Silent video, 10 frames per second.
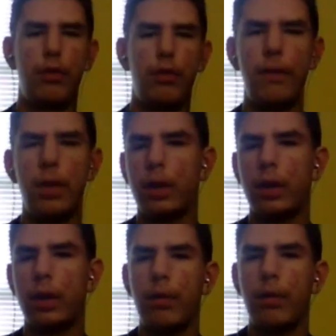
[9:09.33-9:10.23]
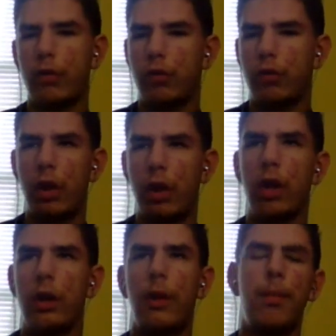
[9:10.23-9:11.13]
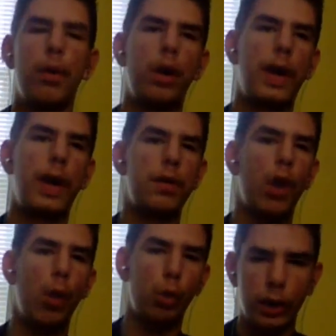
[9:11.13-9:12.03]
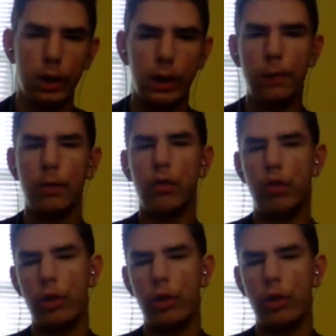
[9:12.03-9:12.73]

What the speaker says: He wasn't shit. They put on Kevin Hogan. He wasn't shit.